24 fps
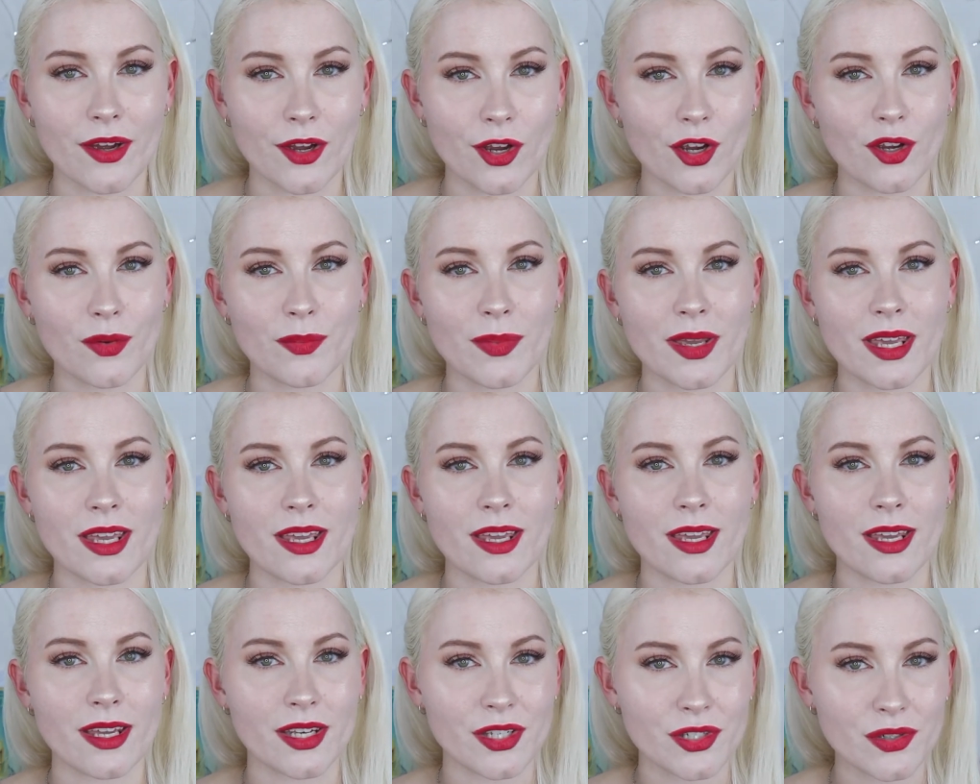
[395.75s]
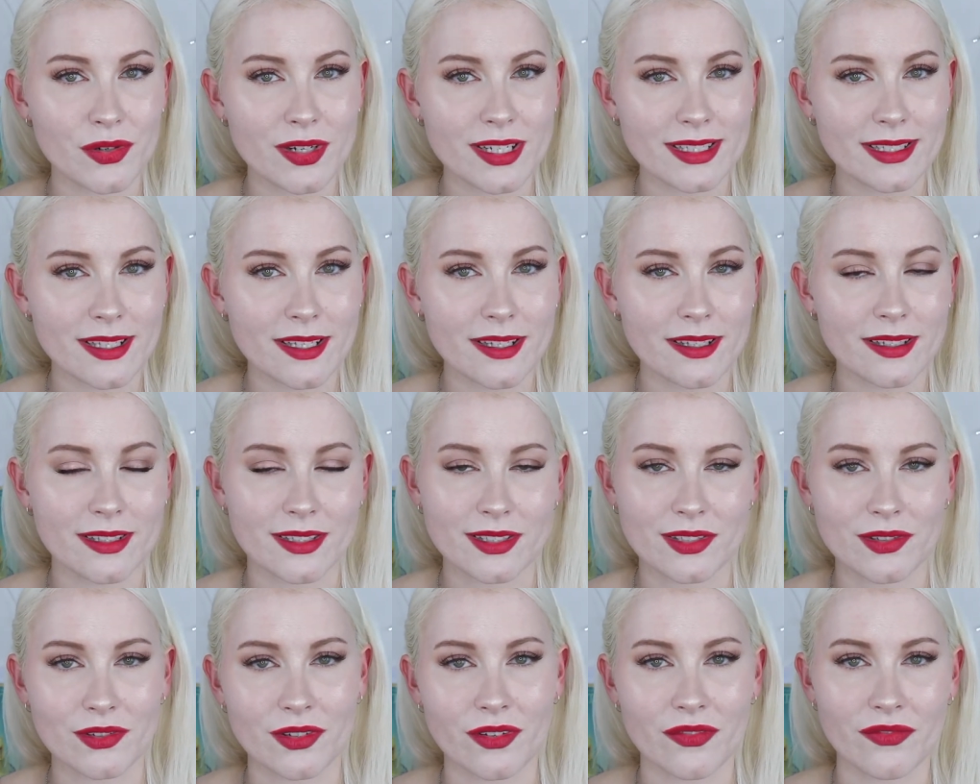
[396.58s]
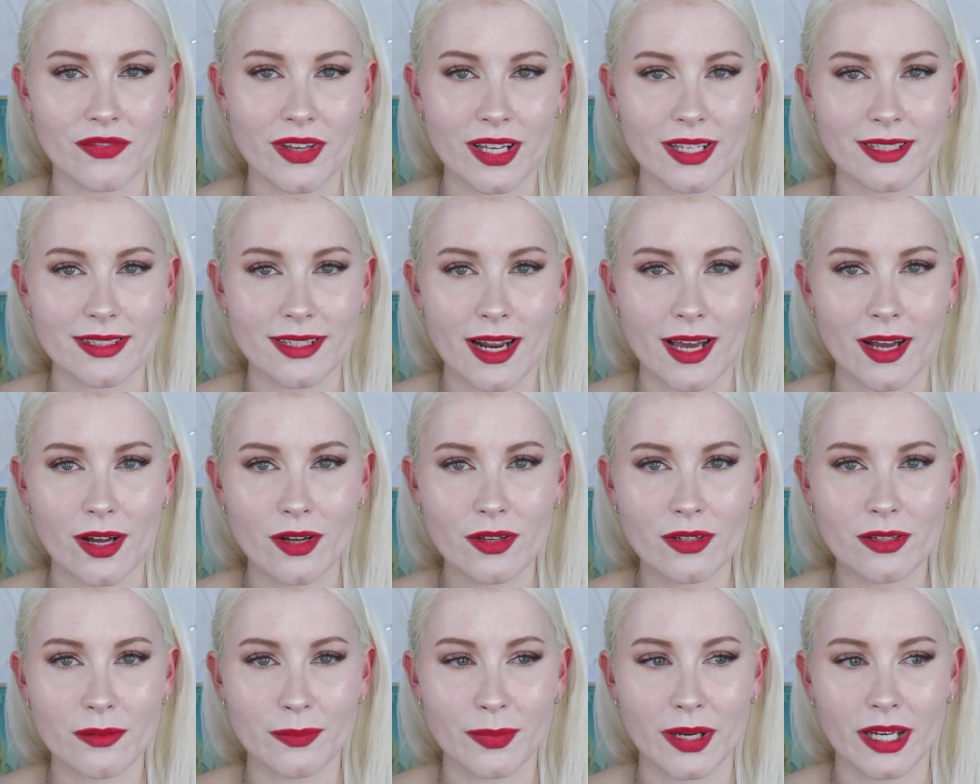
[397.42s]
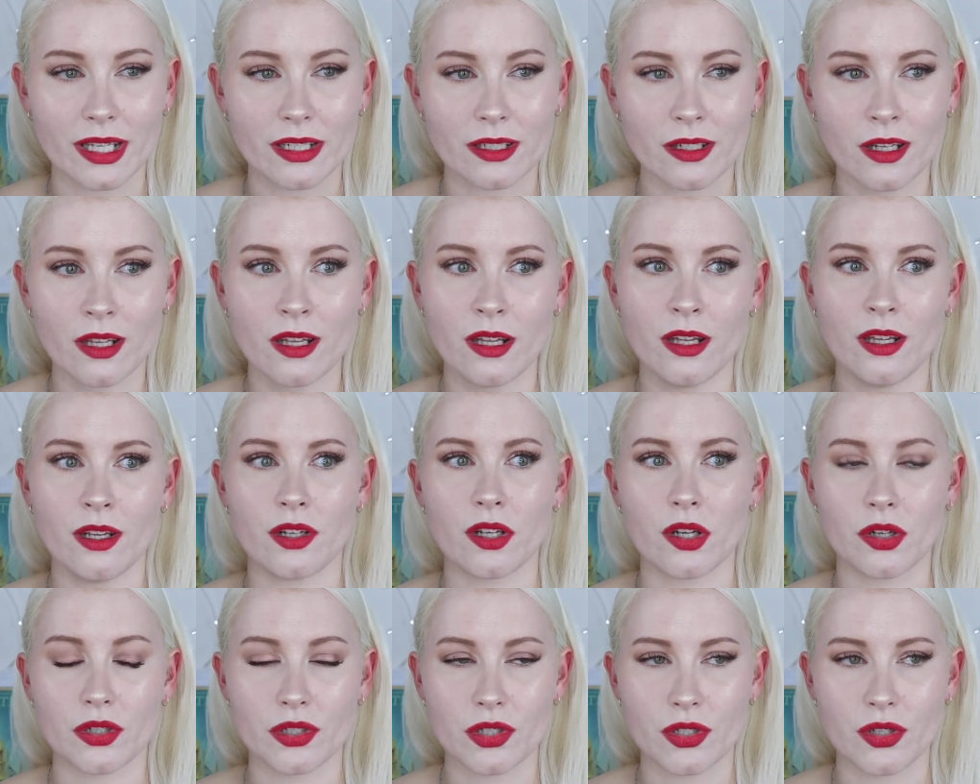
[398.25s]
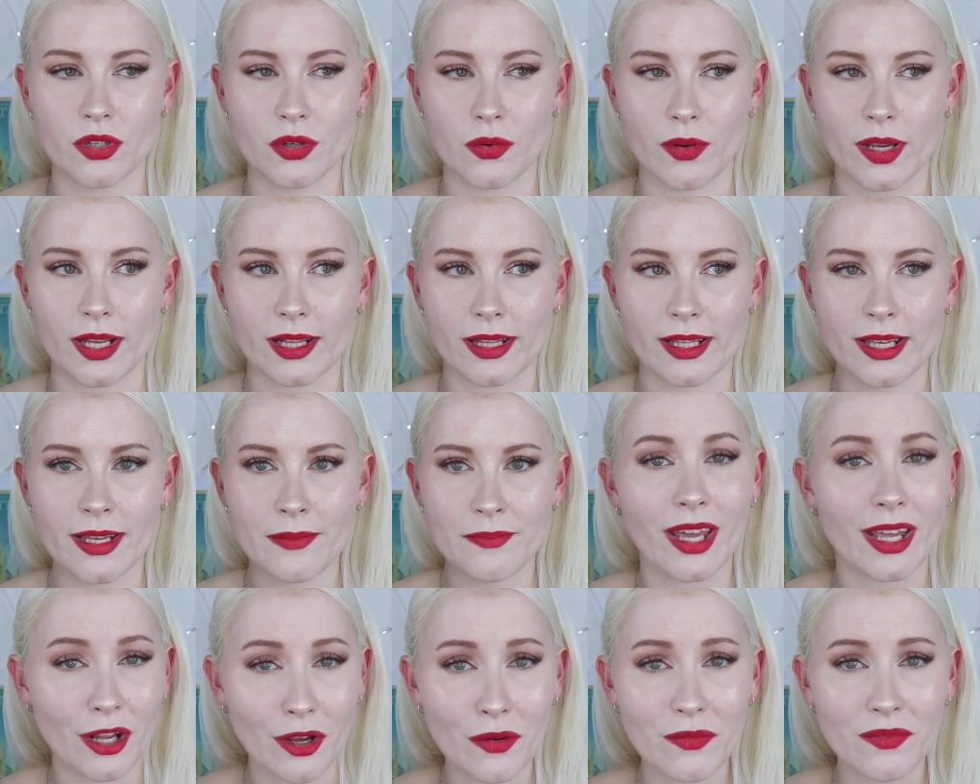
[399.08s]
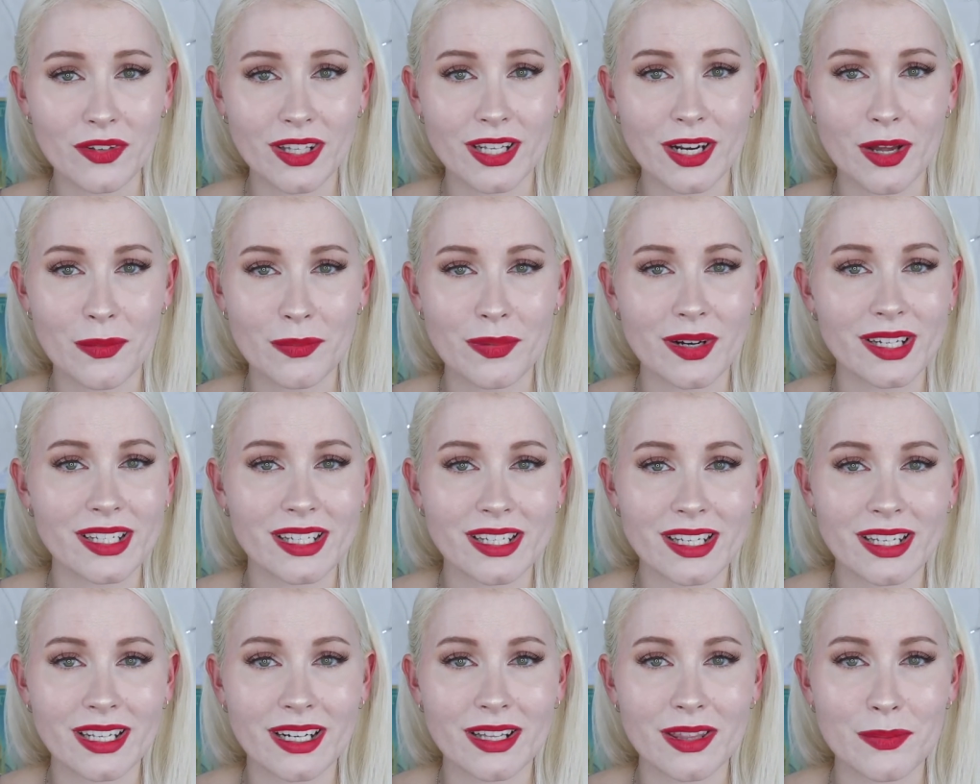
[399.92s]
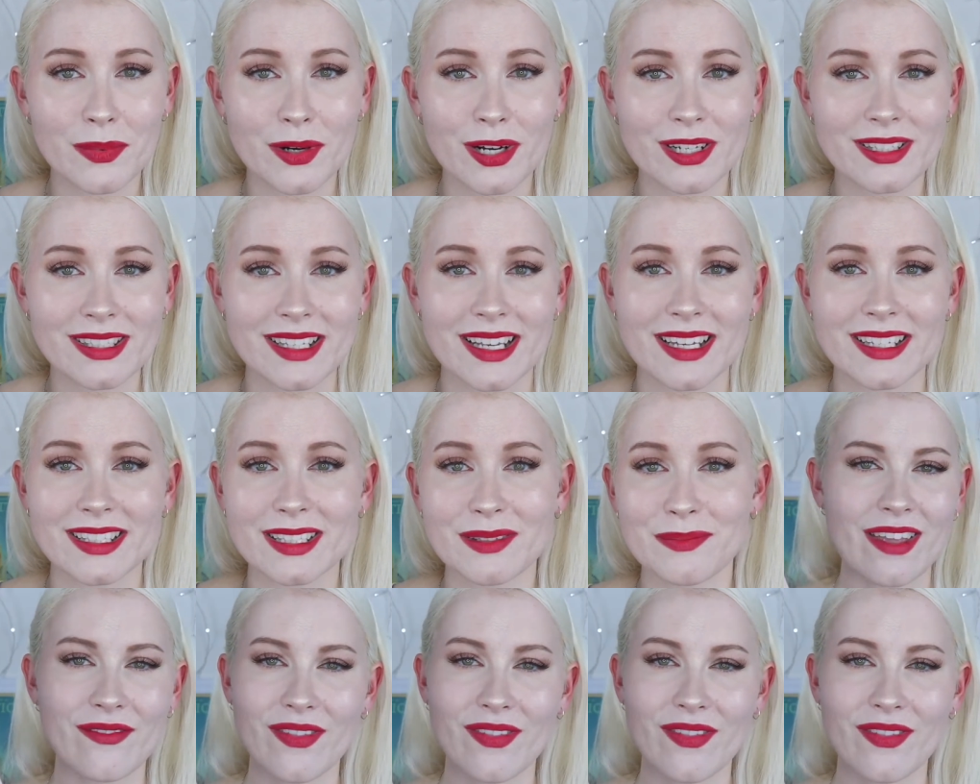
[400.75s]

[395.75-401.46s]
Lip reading: I hope he enjoys it and sort of figures it out, but not too quickly, and hopefully not breaking it in the process.